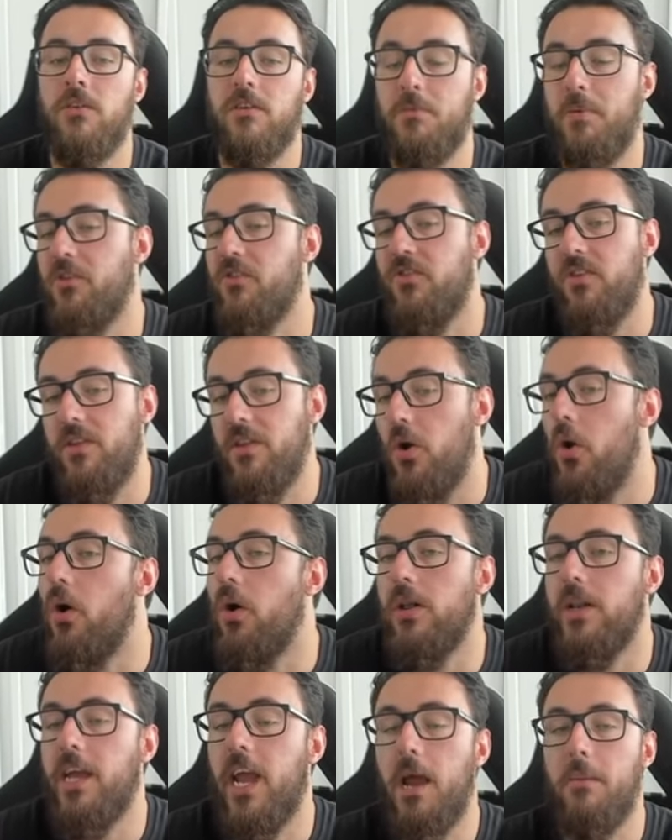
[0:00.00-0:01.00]
especially in the
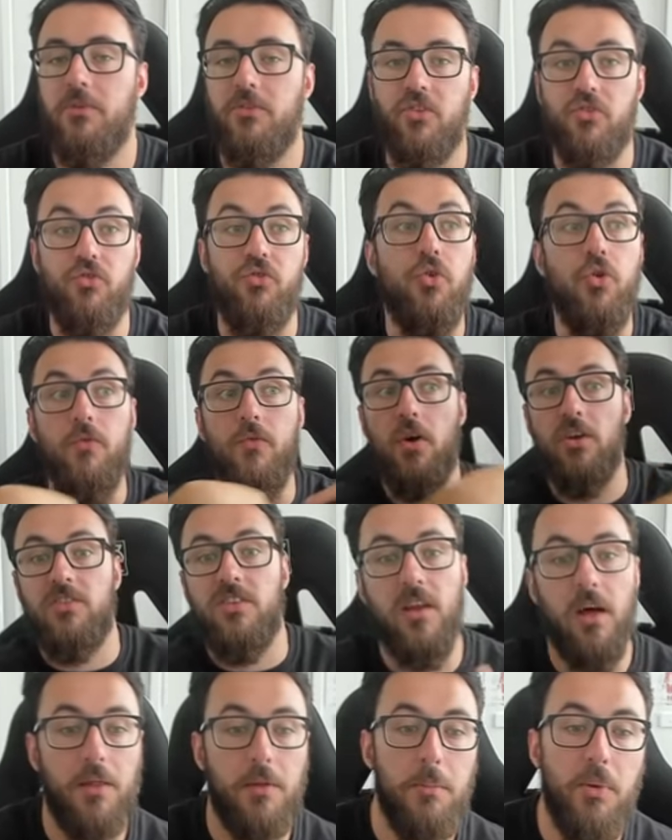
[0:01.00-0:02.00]
early game, it's just you versus
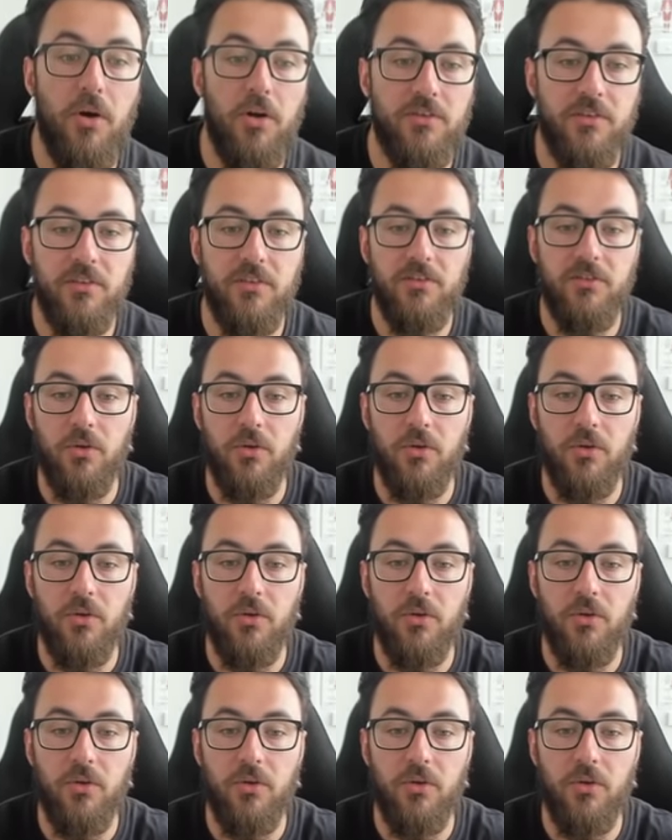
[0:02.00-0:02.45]
another person.